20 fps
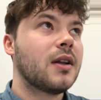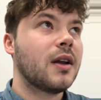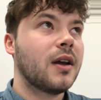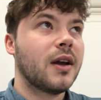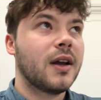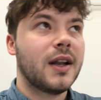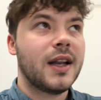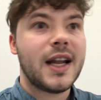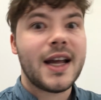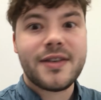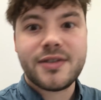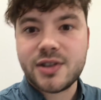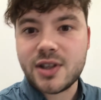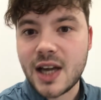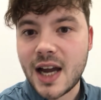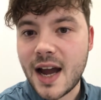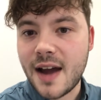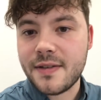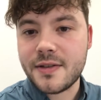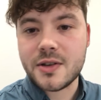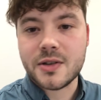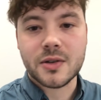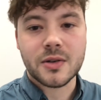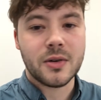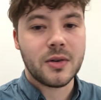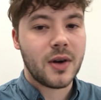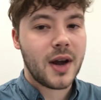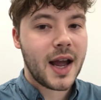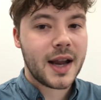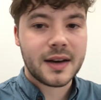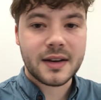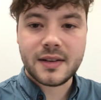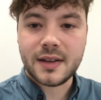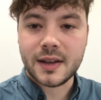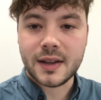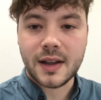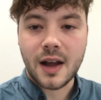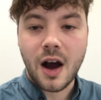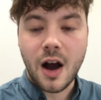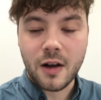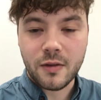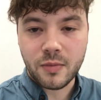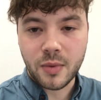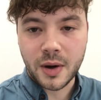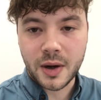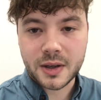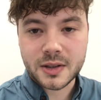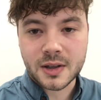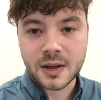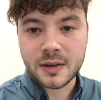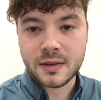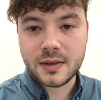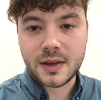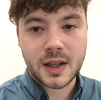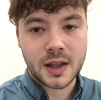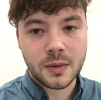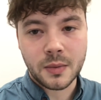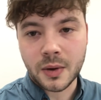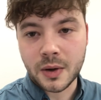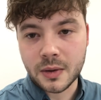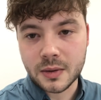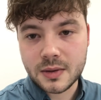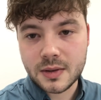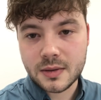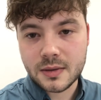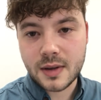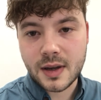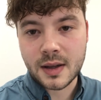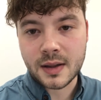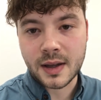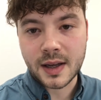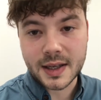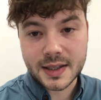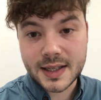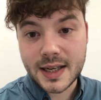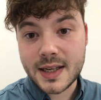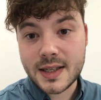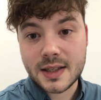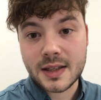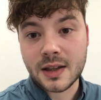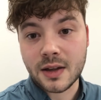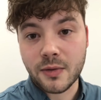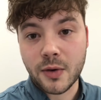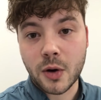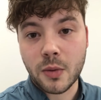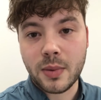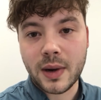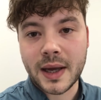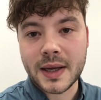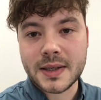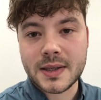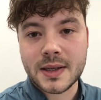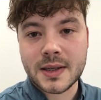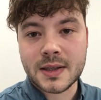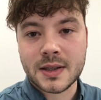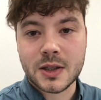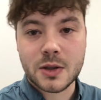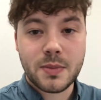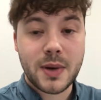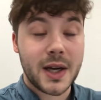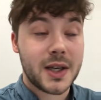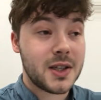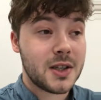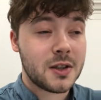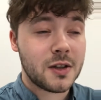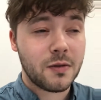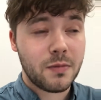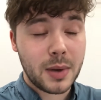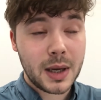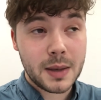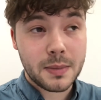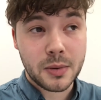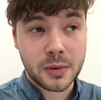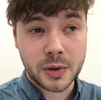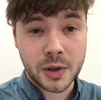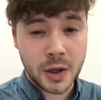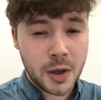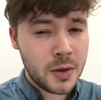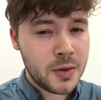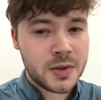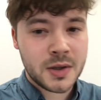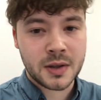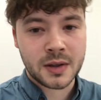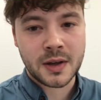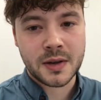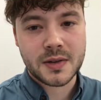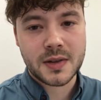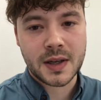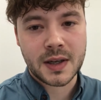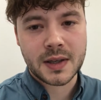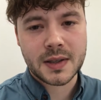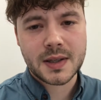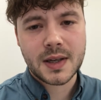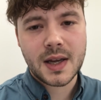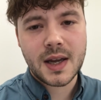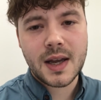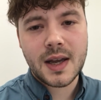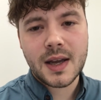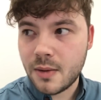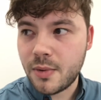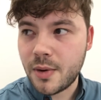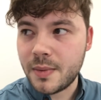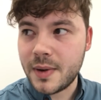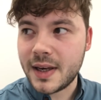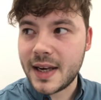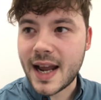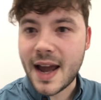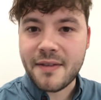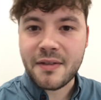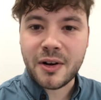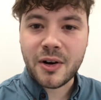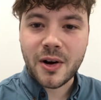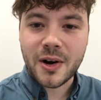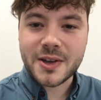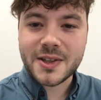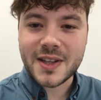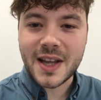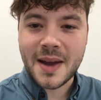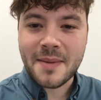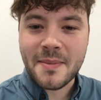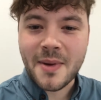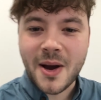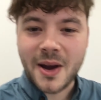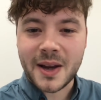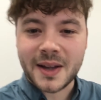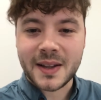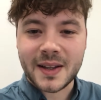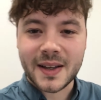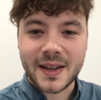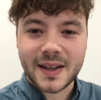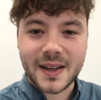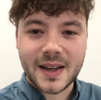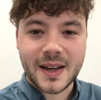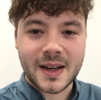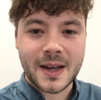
uh, lift shafts or anything that I've worked on in the world, and they exist in the real places. And there's pictures of people using those things. It probably never crossed their mind that